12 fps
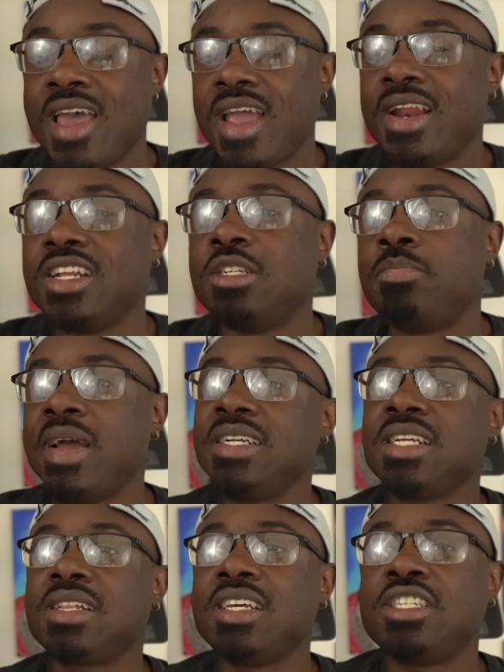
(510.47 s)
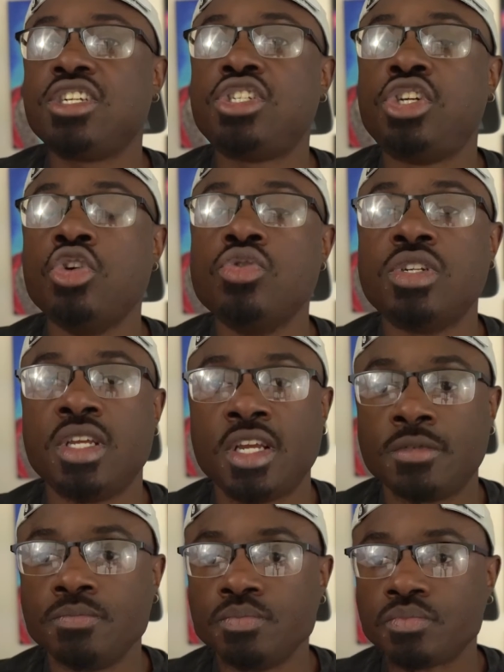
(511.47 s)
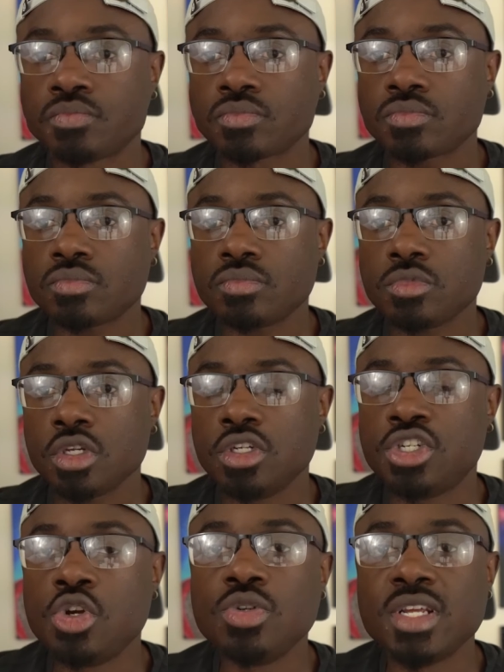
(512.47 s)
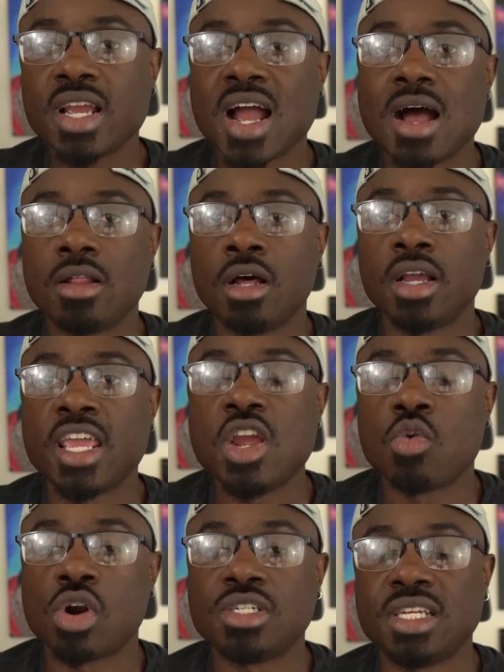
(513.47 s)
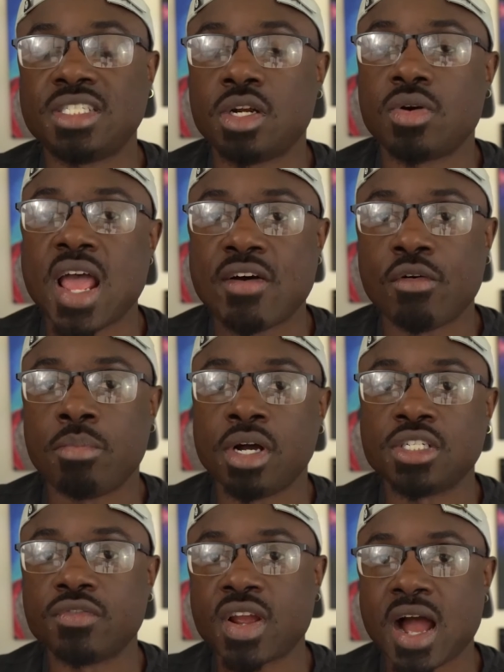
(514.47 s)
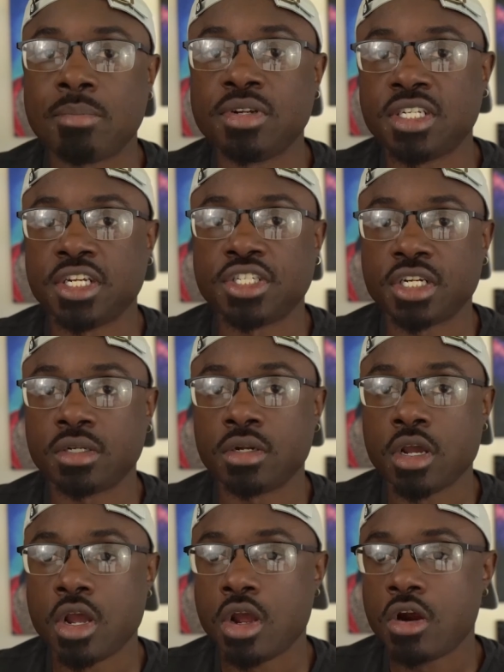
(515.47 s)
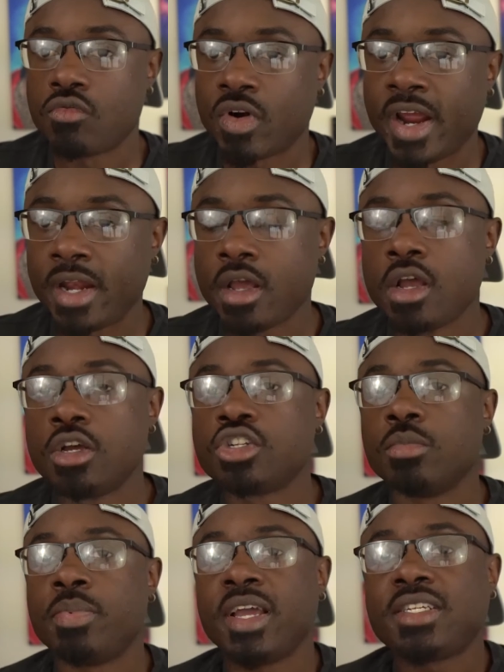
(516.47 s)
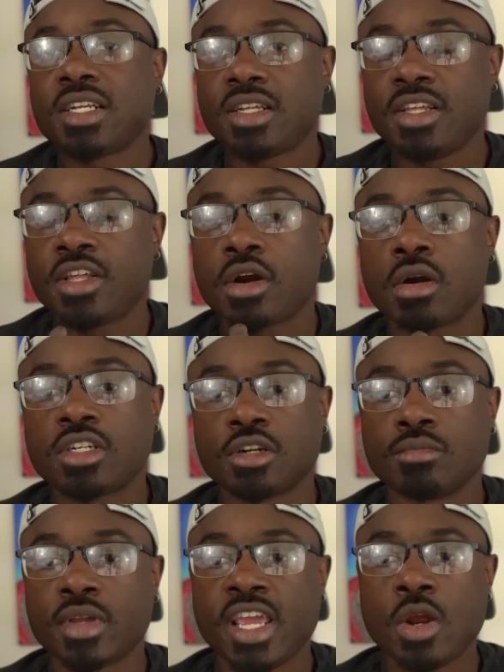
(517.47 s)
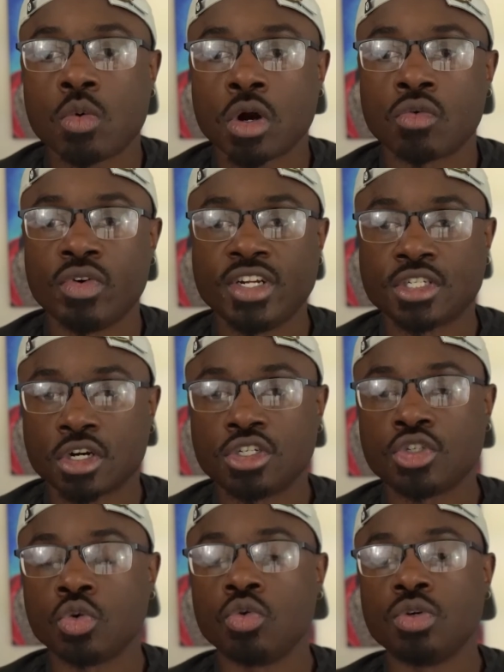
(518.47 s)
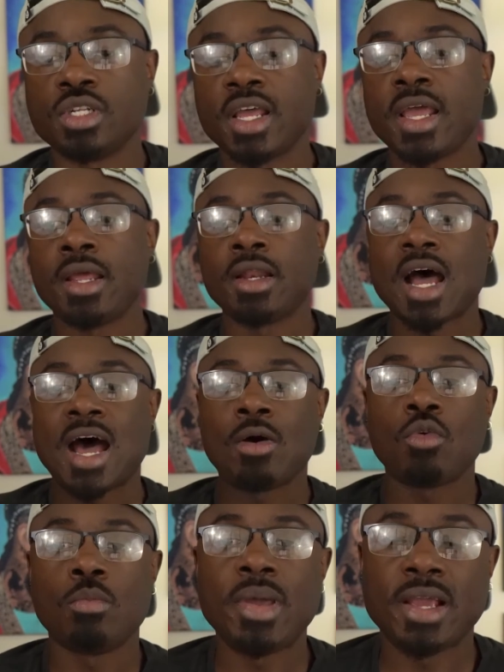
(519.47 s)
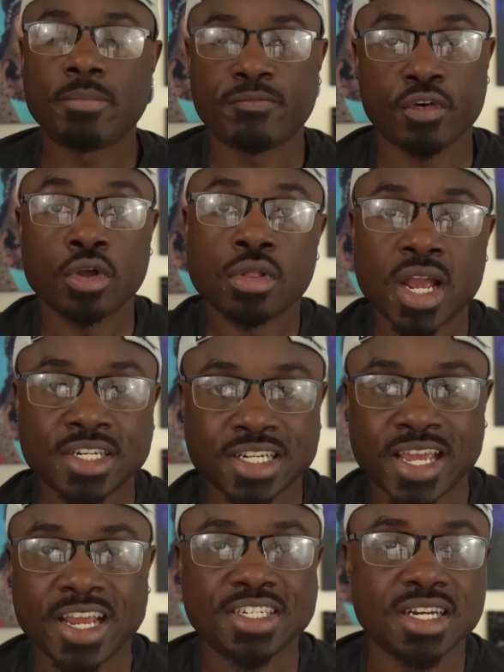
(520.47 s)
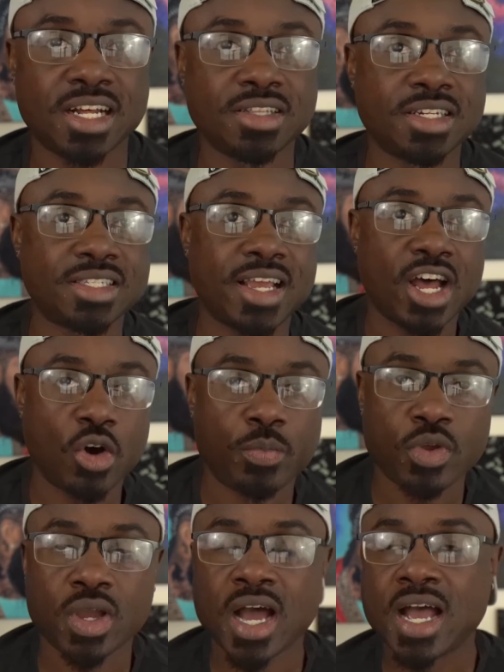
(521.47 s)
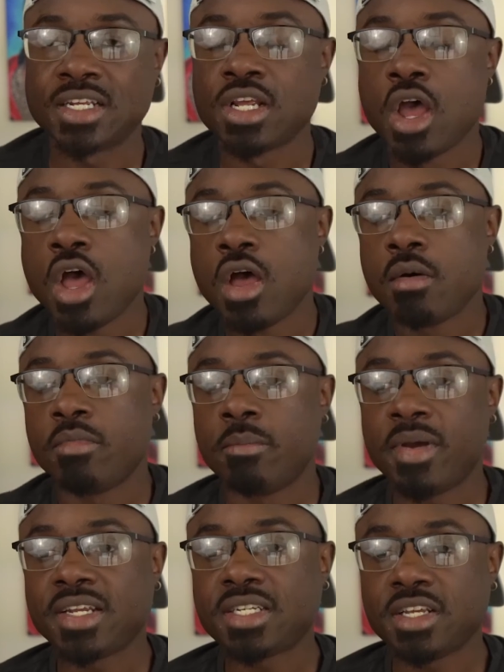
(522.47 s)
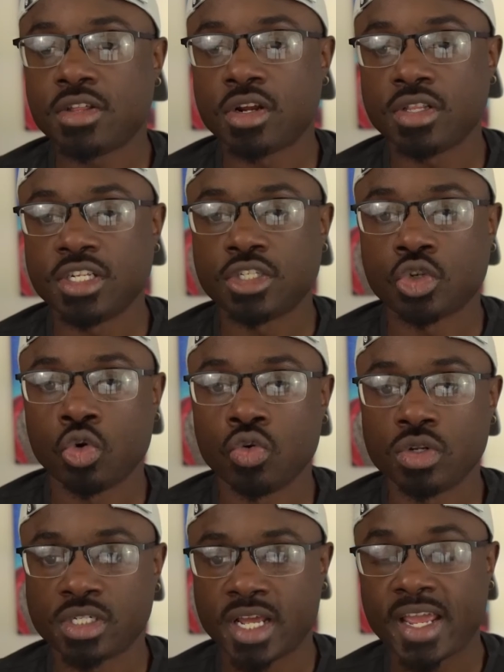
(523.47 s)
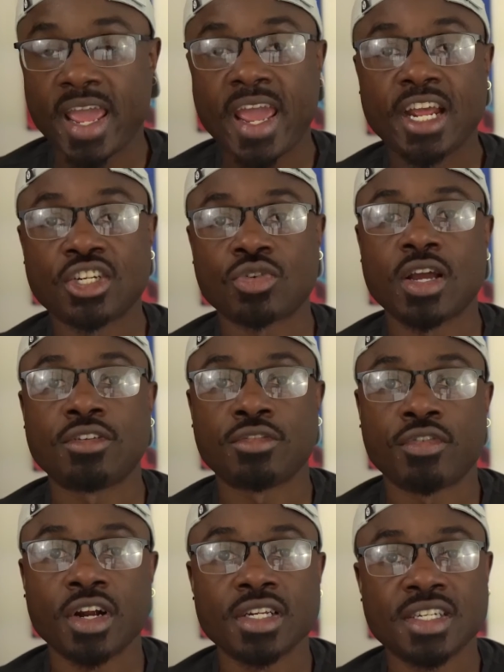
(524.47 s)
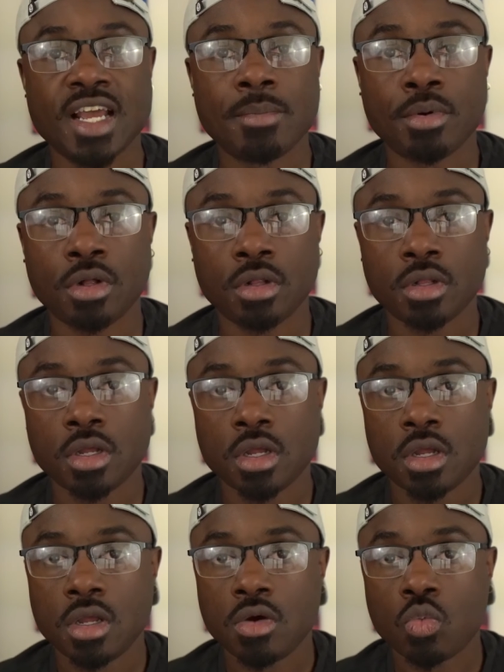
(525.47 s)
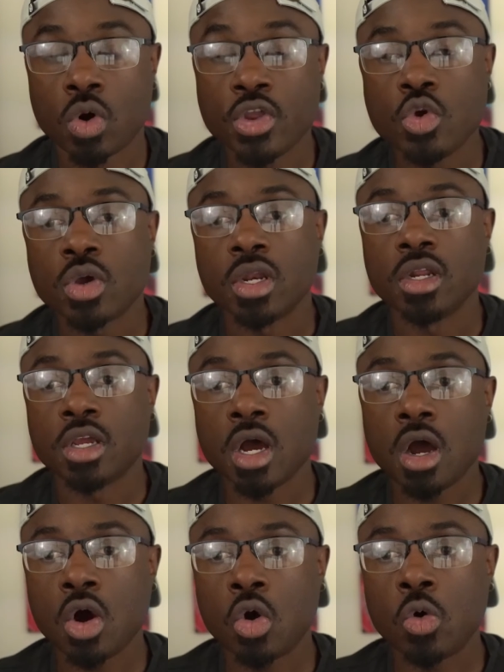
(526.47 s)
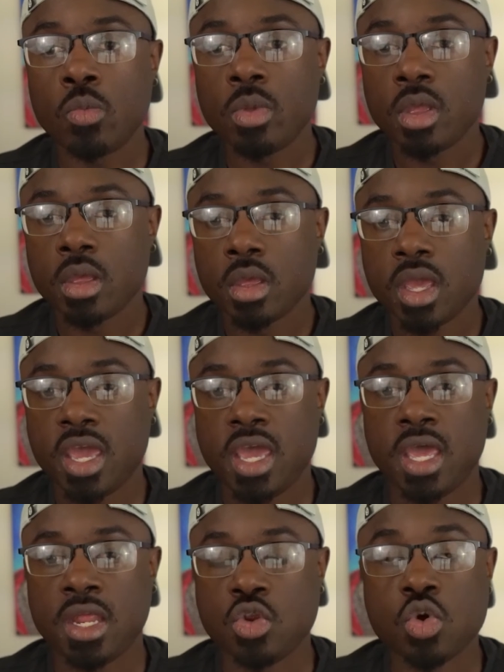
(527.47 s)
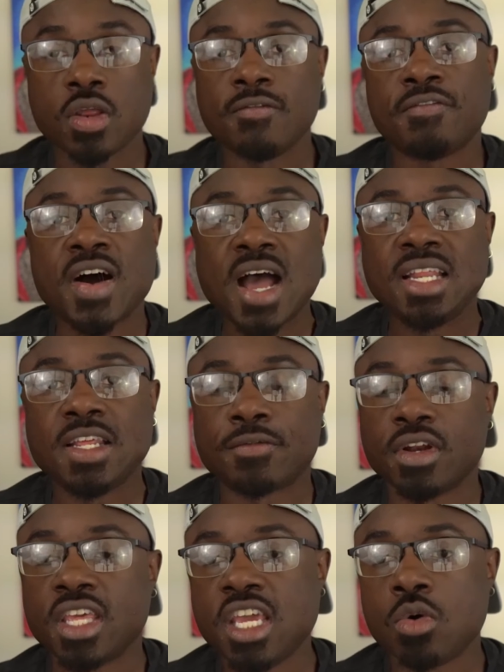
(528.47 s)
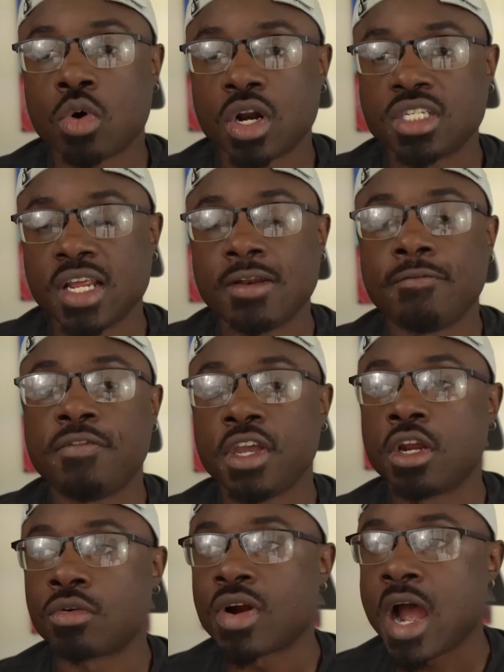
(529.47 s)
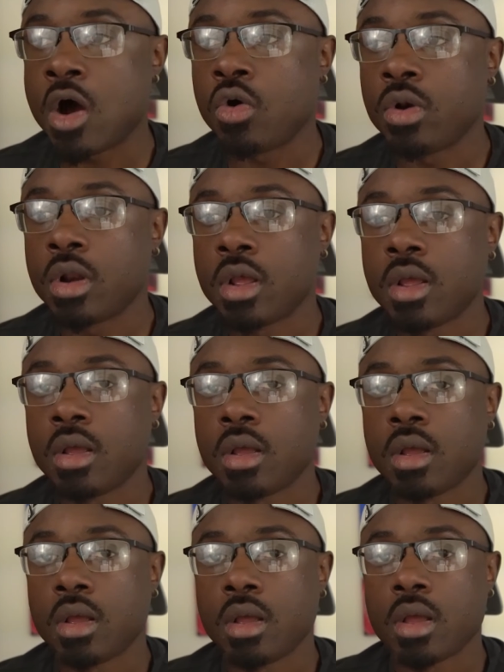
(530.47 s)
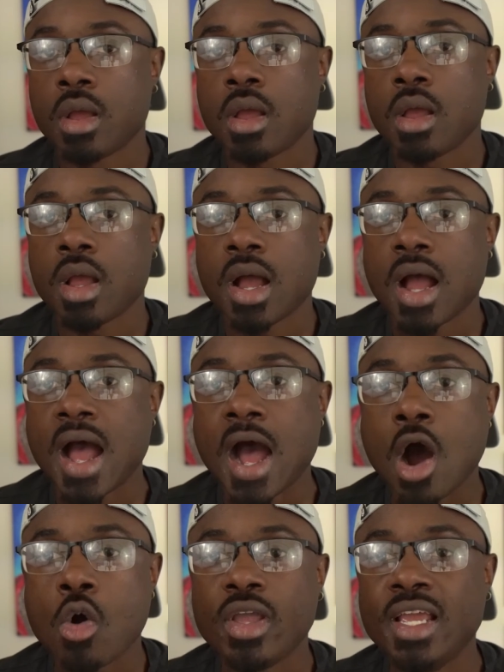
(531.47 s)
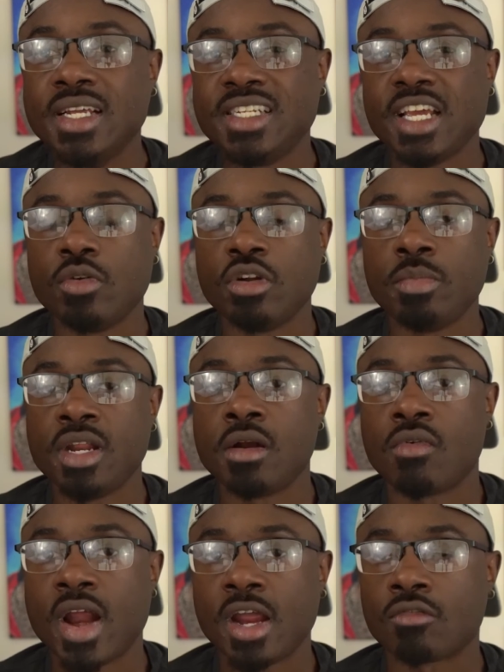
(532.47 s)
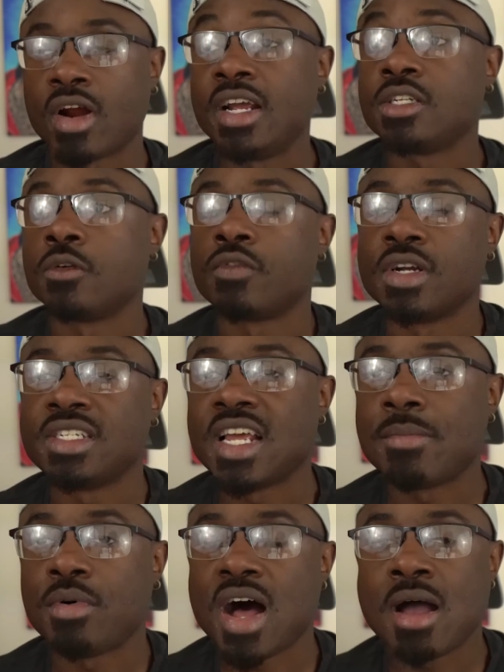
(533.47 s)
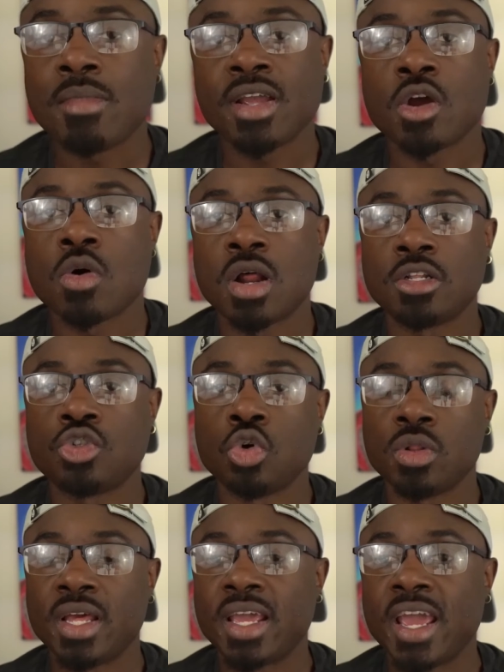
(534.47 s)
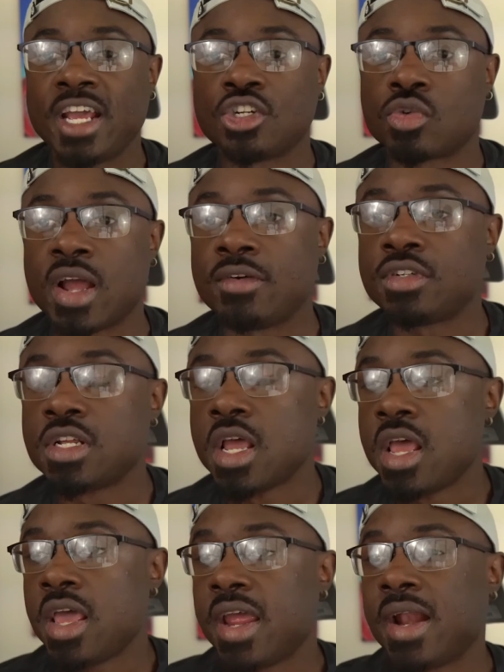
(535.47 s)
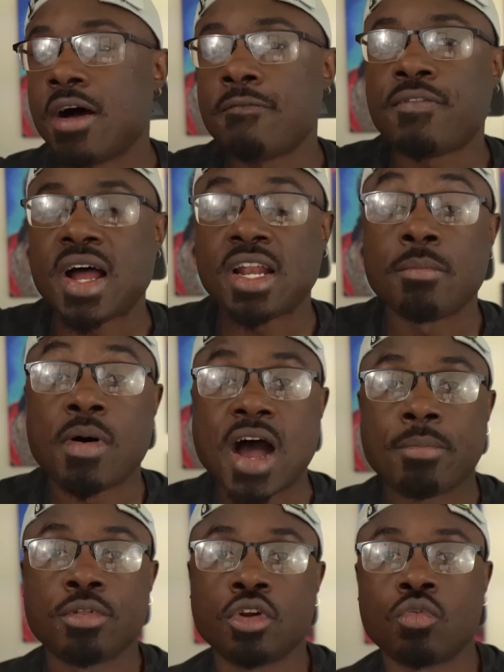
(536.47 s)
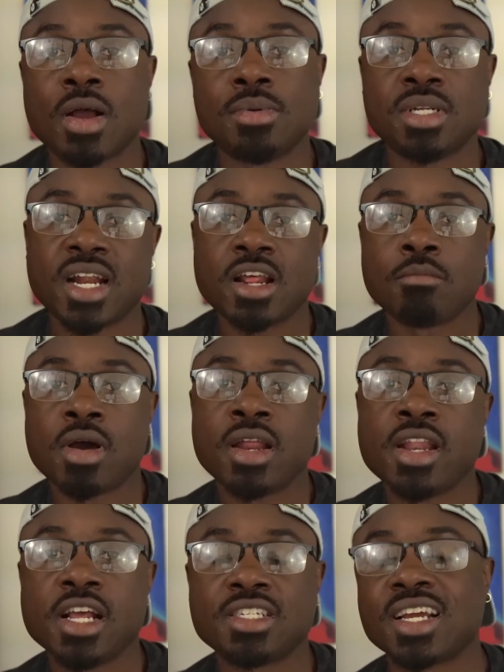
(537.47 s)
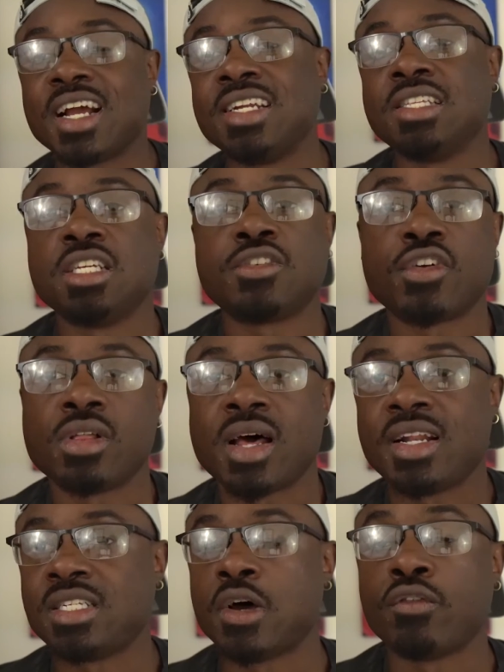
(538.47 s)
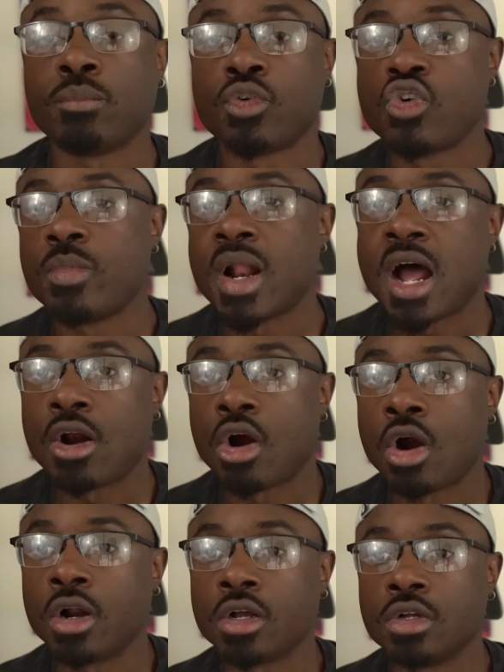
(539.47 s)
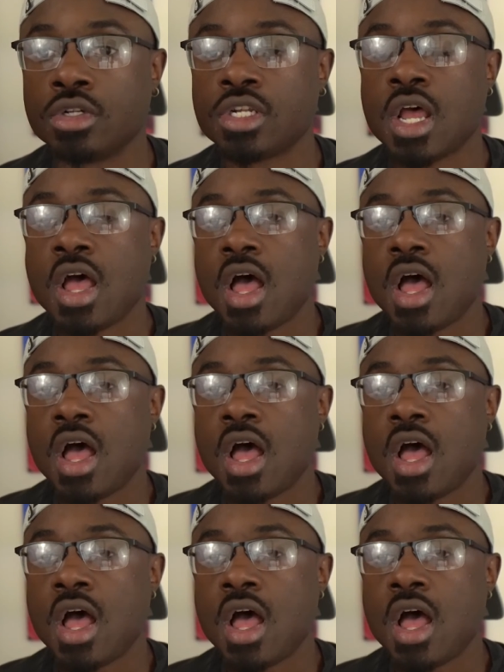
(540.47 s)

And it's basically just choosing keywords that don't have a bunch of competition, right? So basically there are some keyword research tools, and I will make further education on this to help you guys. But basically there are these tools like Ahrefs, for example, where you can go and you can find different keywords and figure out how easy it would be to rank, right? So for example, I might go on a tool like Ahrefs and I'll find a popular website in my niche. Like I did this for a lot of self-improvement articles.